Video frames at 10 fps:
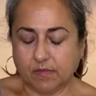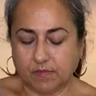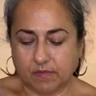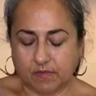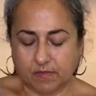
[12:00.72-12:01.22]

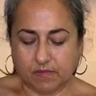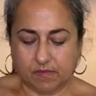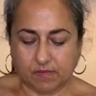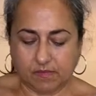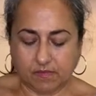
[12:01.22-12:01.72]

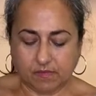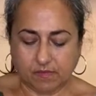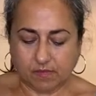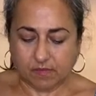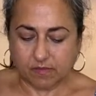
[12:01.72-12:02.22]

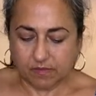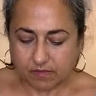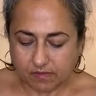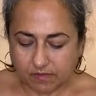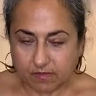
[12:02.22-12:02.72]

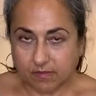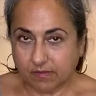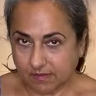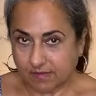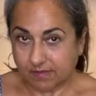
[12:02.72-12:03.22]

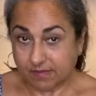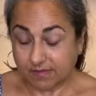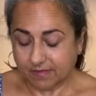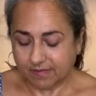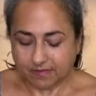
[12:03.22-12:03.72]

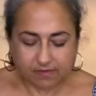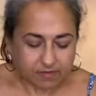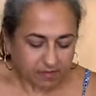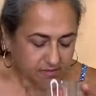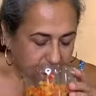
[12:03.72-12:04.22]

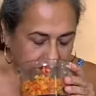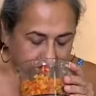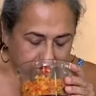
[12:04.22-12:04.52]
Nobody speaks.